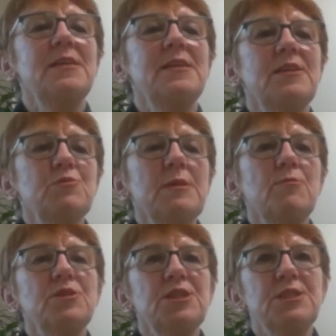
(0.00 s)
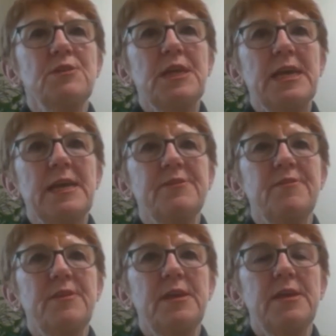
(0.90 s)
It was really more just looking
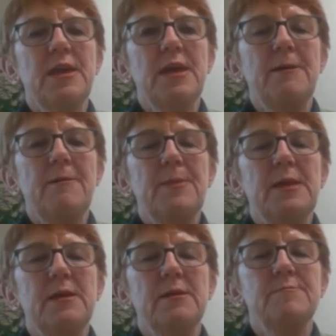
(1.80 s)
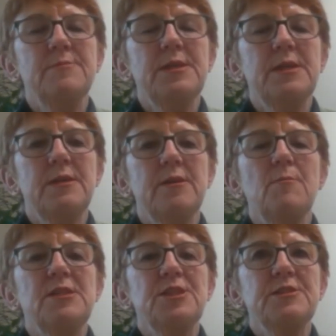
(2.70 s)
at the
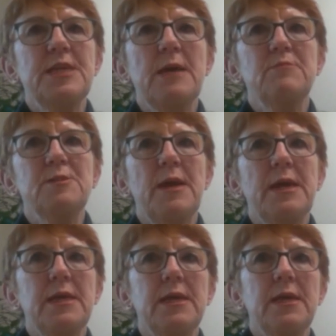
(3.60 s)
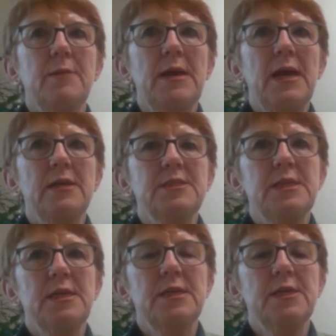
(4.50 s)
comments that Sam was making about
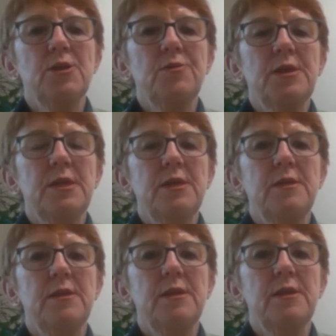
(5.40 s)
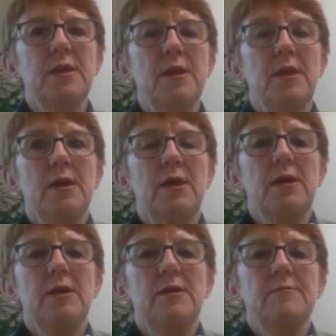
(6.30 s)
you know, the
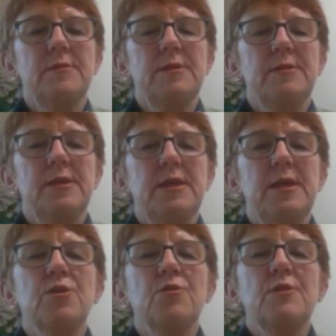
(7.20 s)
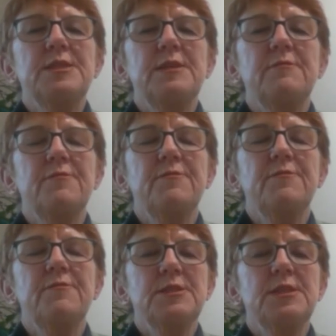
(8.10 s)
increasing
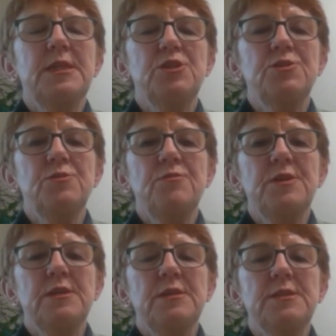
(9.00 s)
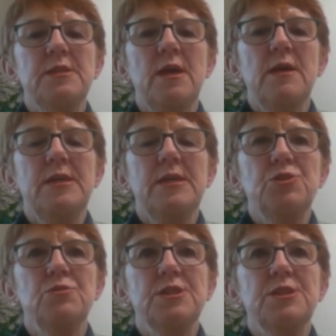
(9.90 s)
focus, the need to do things in
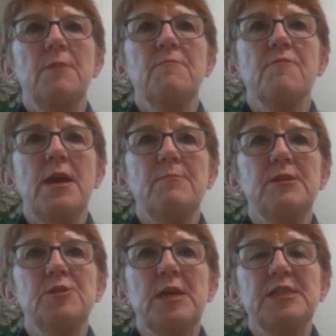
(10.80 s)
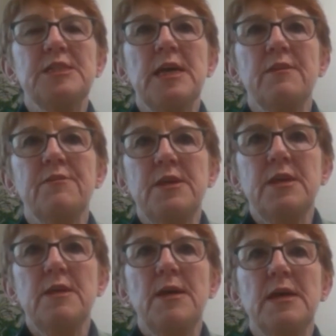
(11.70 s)
a shorter time frame, and to actually start
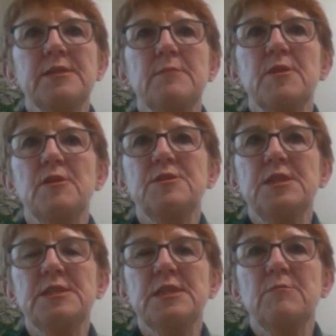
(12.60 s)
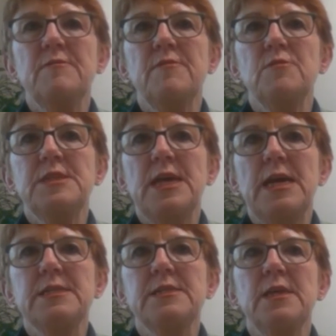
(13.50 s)
thinking about some of those things that we've looked
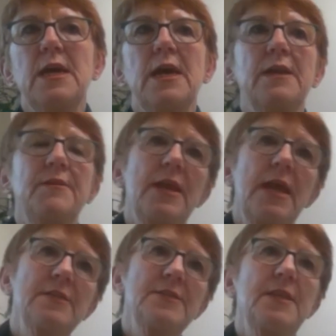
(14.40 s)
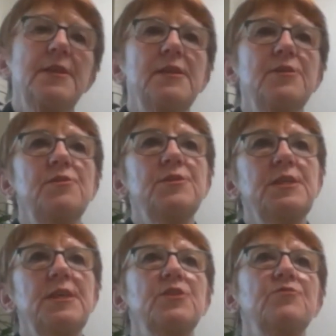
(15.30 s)
at, and then how does that then, do you see
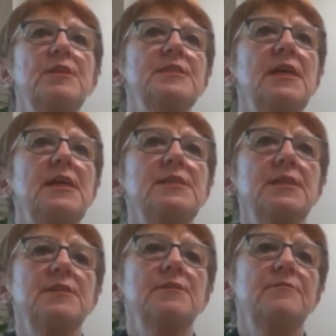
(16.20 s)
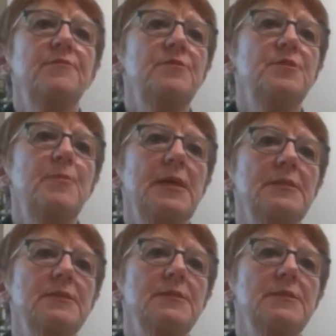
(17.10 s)
that translating into the food space?